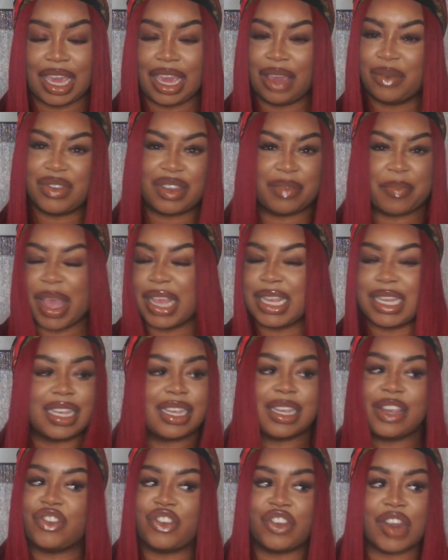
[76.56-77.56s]
It was the best
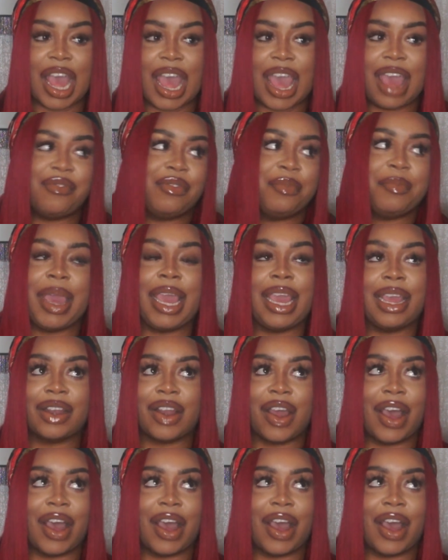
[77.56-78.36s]
decision I ever made.